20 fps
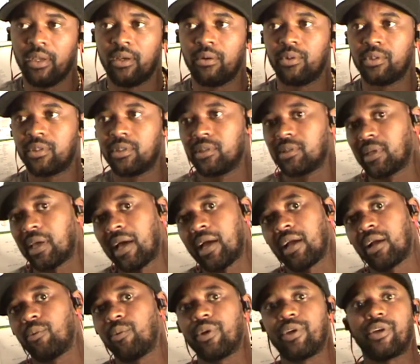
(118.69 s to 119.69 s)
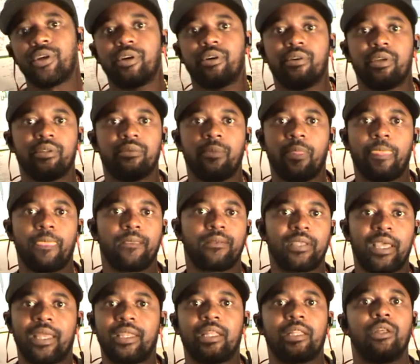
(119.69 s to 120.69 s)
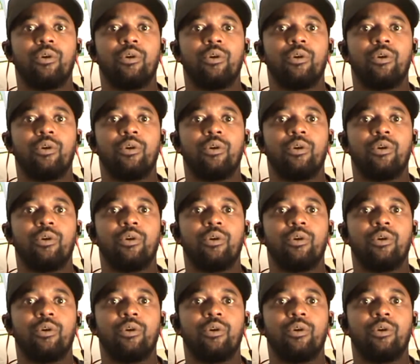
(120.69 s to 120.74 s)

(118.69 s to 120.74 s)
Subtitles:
which is eyewear and tanning